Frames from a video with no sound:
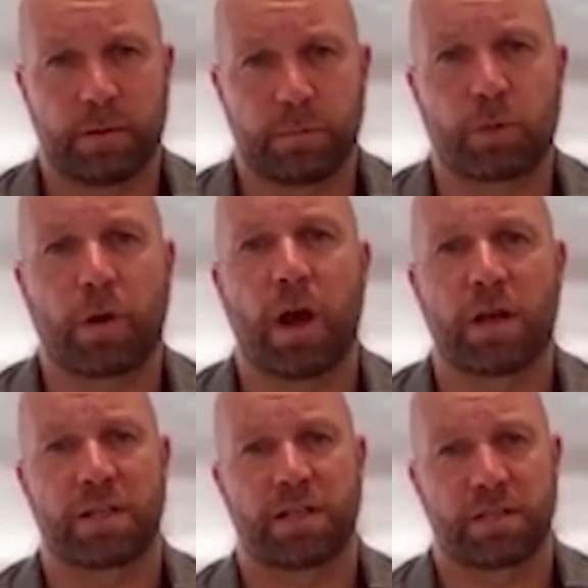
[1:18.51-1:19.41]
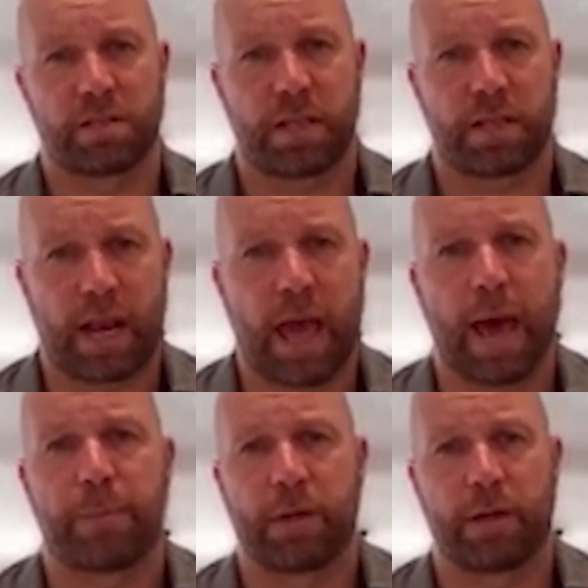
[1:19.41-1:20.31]
processes that
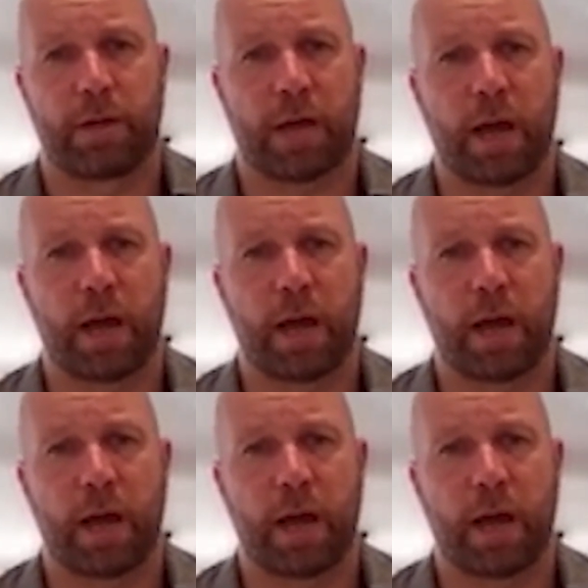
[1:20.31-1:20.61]
happen